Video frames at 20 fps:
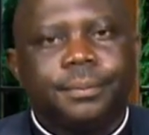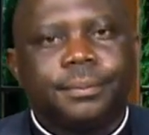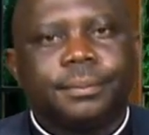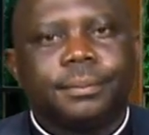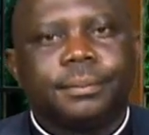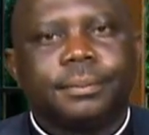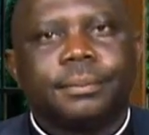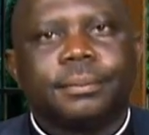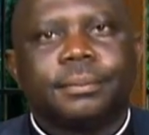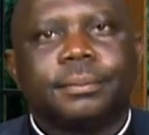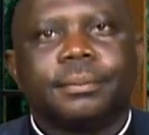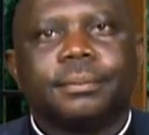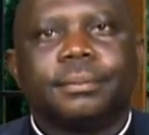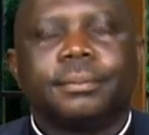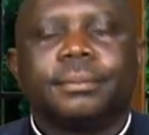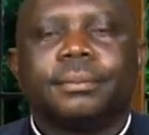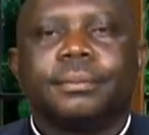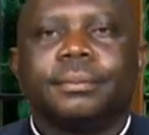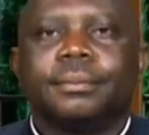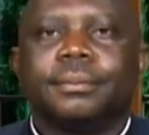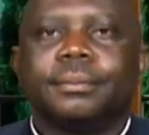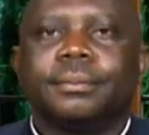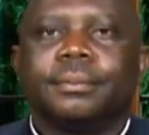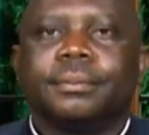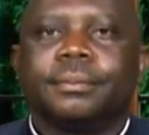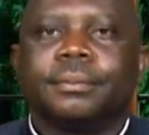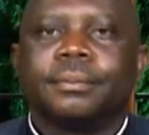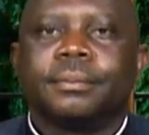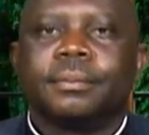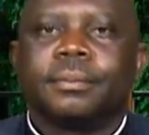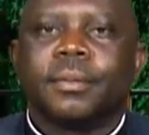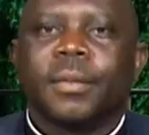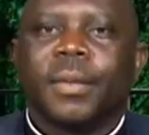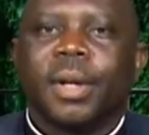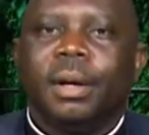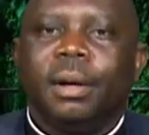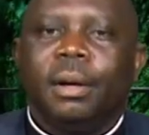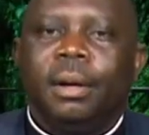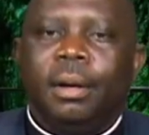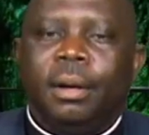
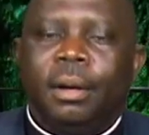Nothing is said.